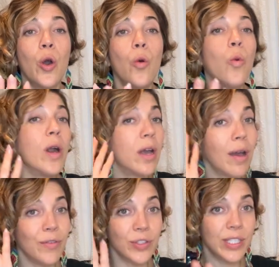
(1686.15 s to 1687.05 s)
what
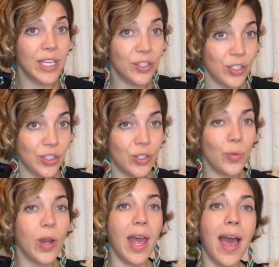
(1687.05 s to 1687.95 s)
conversations you
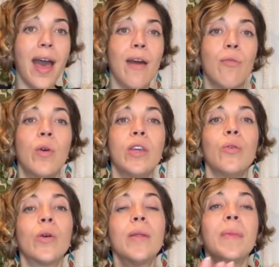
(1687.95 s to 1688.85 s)
want to have, what you
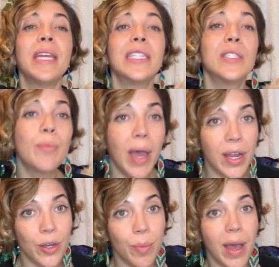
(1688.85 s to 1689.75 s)
want to be
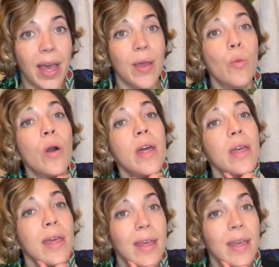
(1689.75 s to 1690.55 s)
inspired by, what